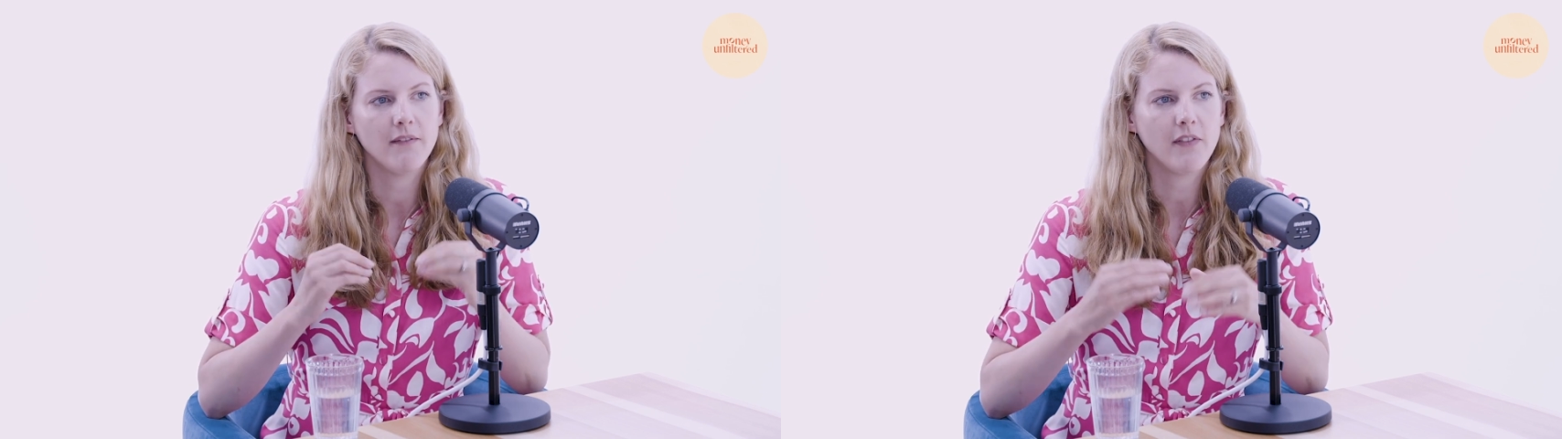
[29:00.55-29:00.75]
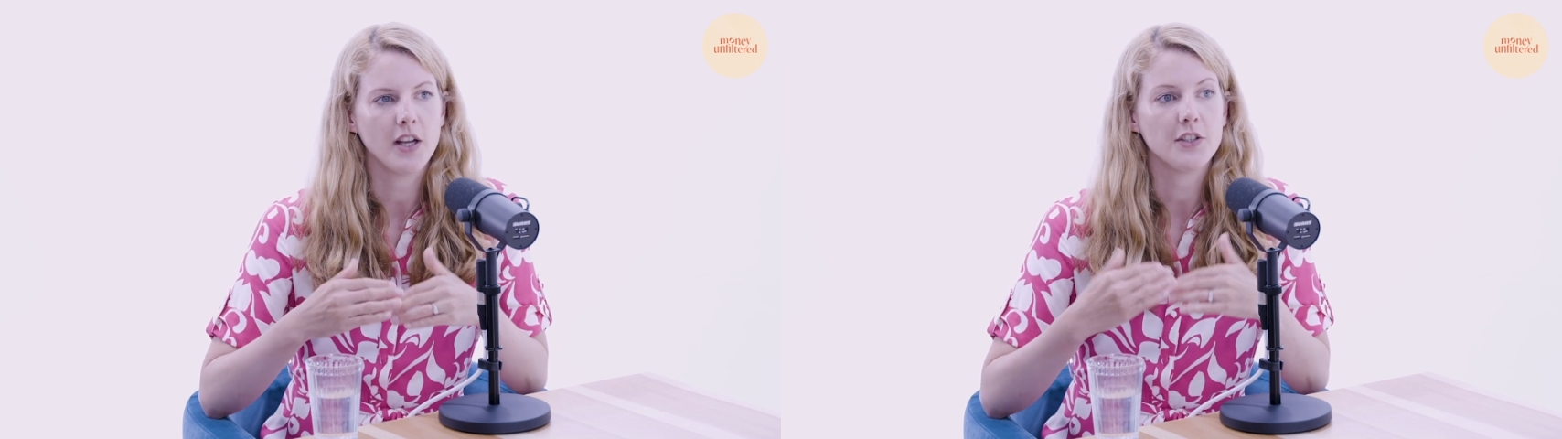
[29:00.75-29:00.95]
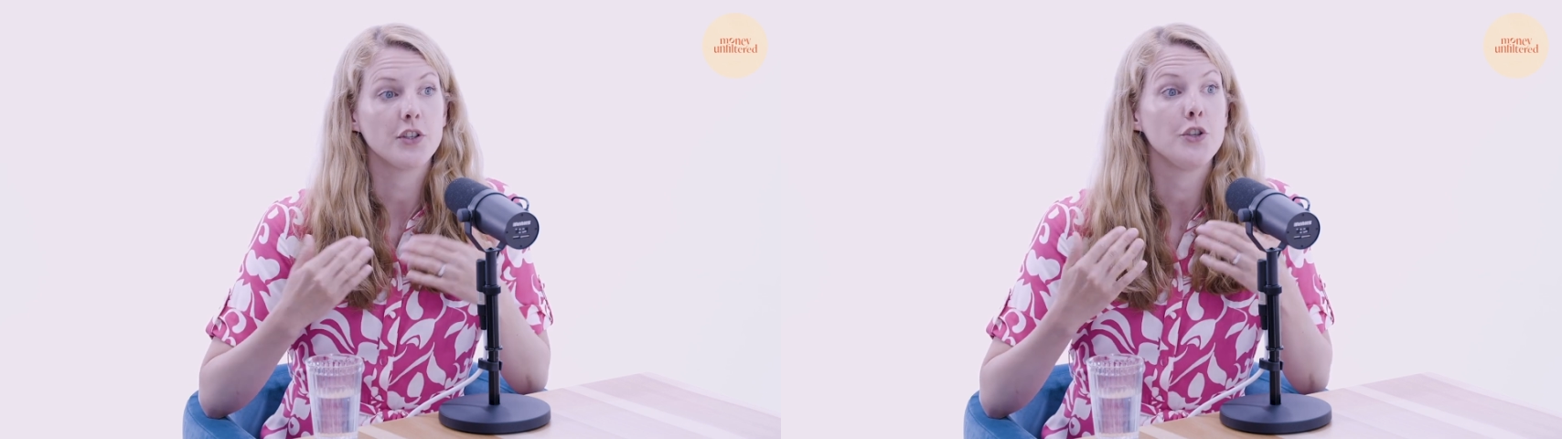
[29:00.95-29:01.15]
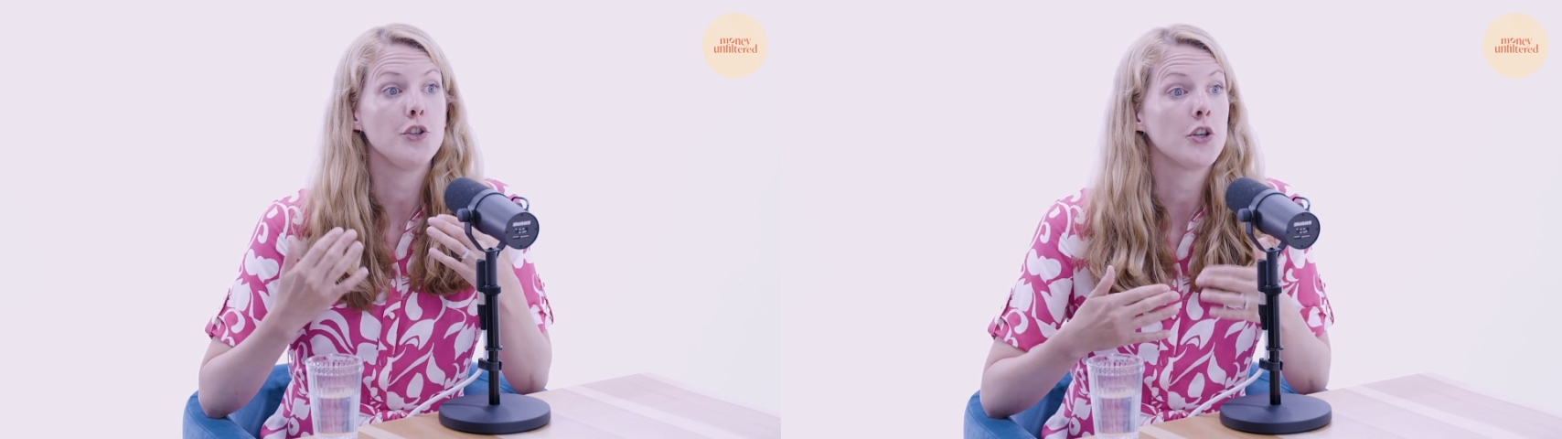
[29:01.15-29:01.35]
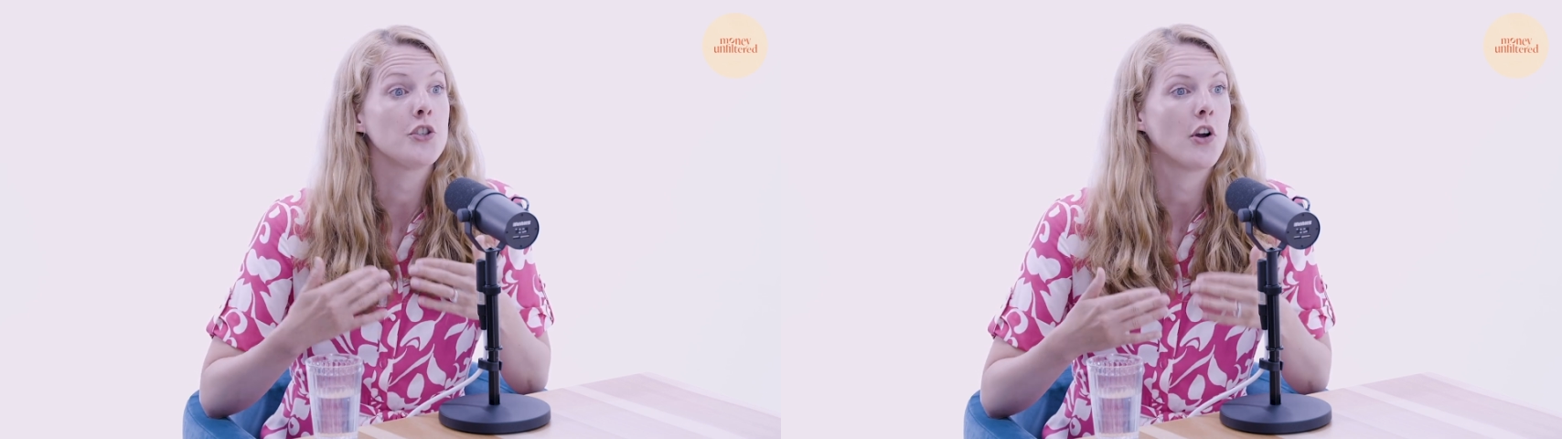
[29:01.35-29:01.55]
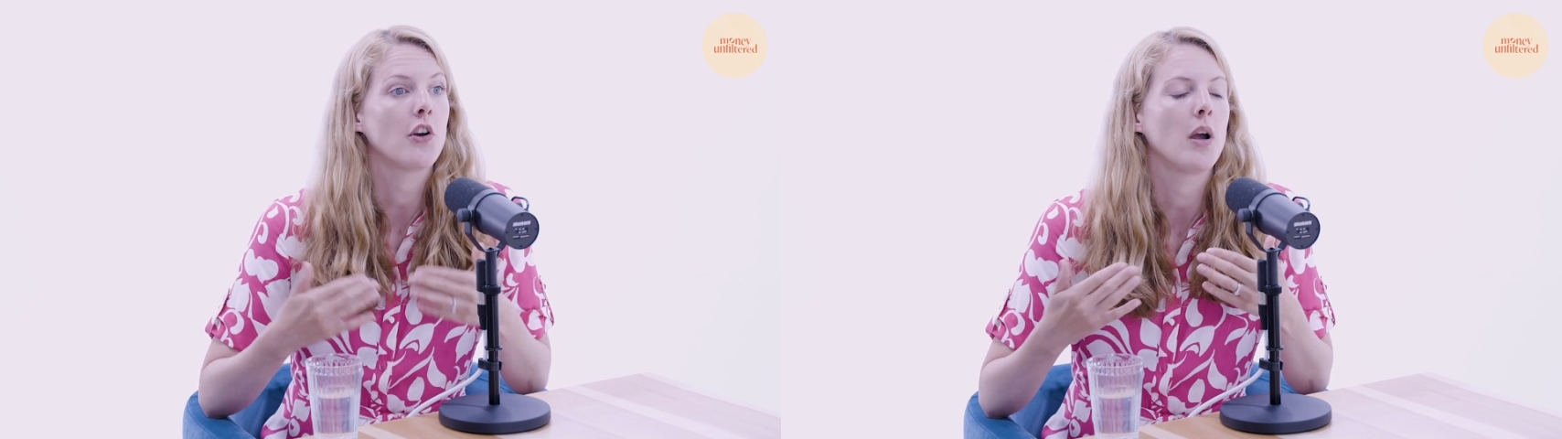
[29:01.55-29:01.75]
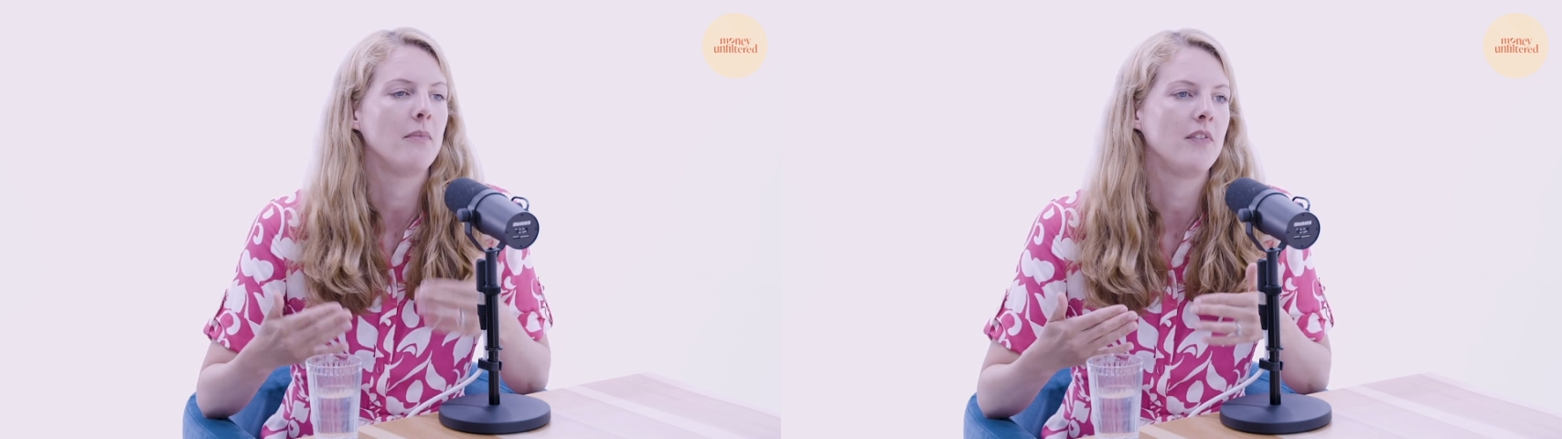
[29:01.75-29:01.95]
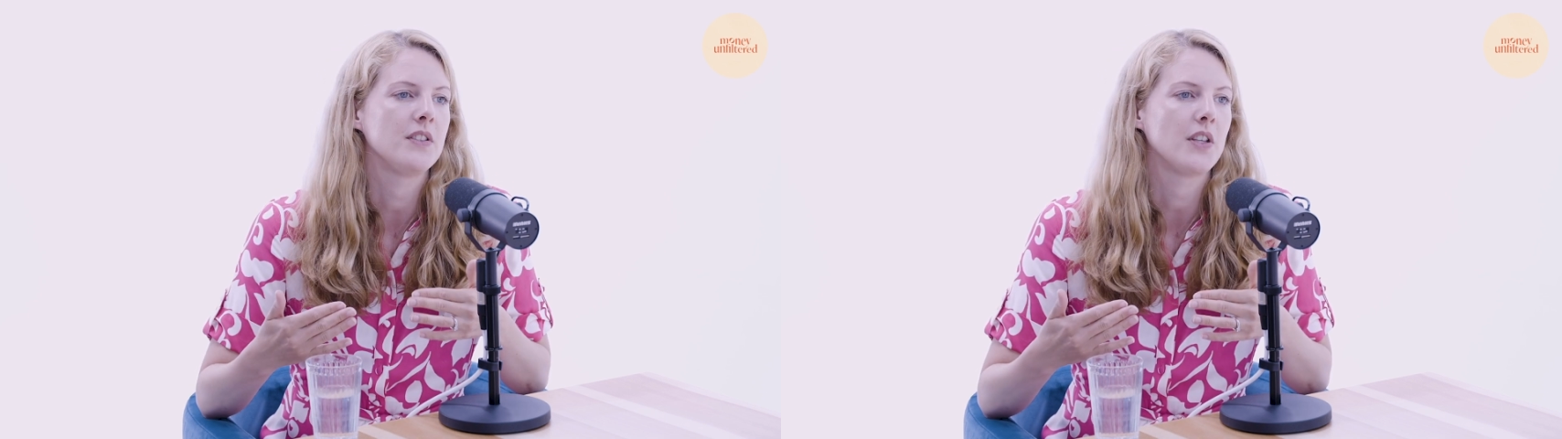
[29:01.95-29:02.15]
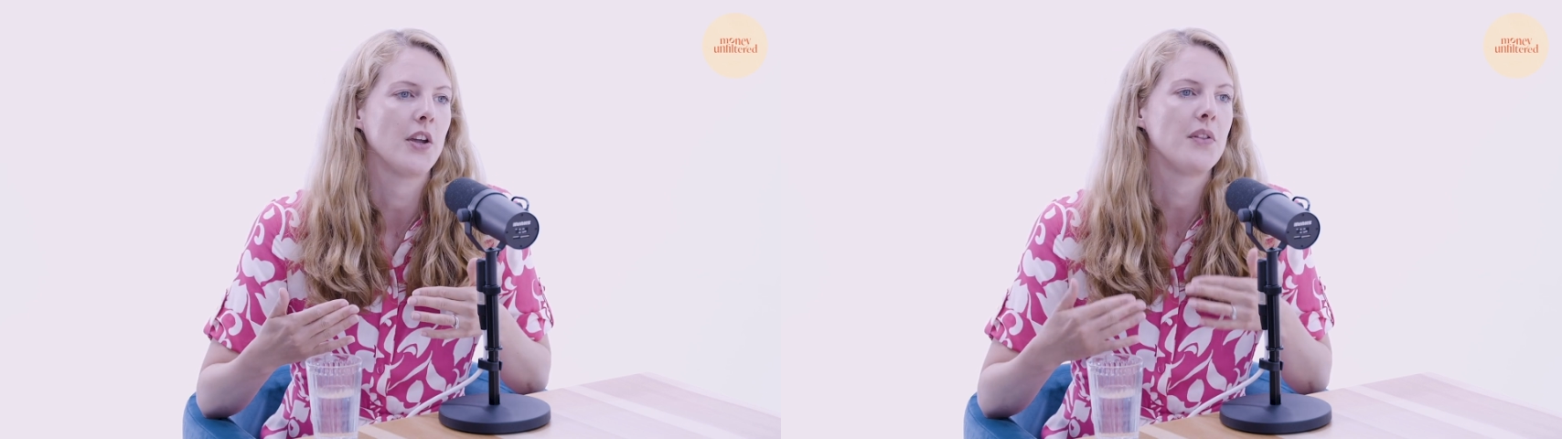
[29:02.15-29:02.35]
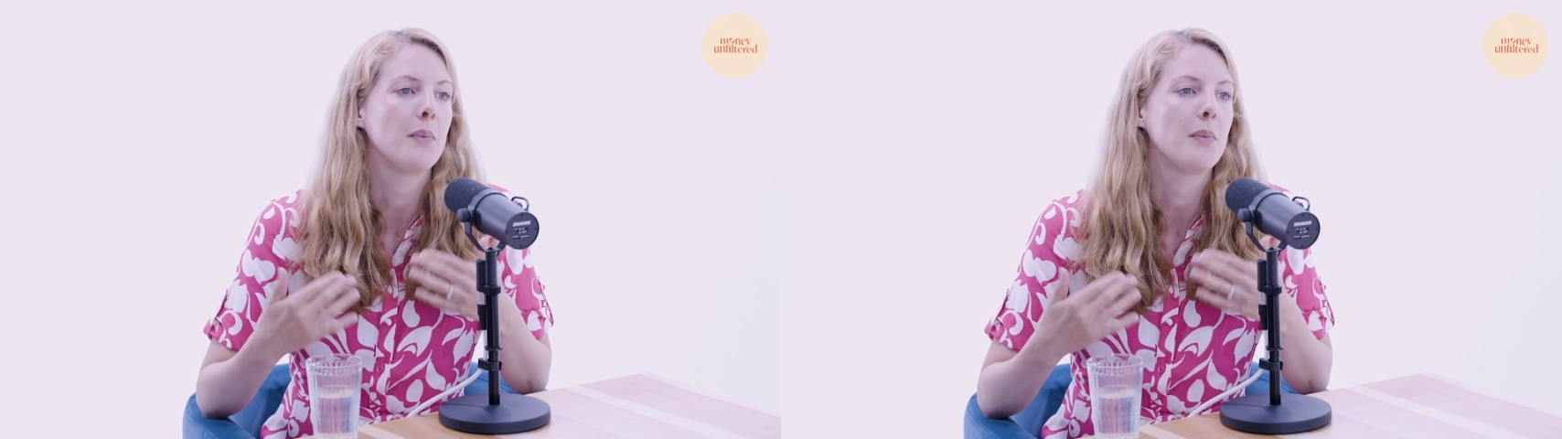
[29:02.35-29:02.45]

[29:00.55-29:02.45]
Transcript: find to nudge our comfort zone,